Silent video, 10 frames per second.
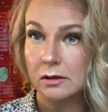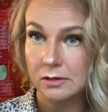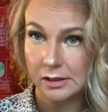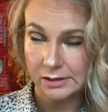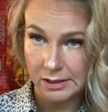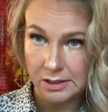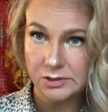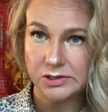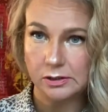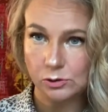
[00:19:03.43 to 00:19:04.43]
that
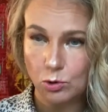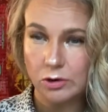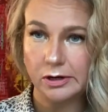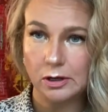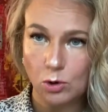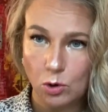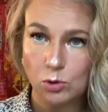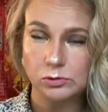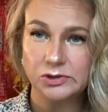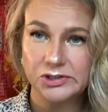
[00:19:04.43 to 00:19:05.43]
is ignoring
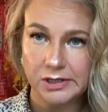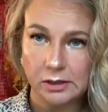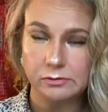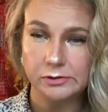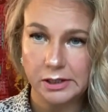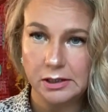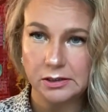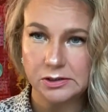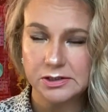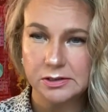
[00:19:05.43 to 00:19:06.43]
own self
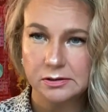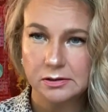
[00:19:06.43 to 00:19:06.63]
needs,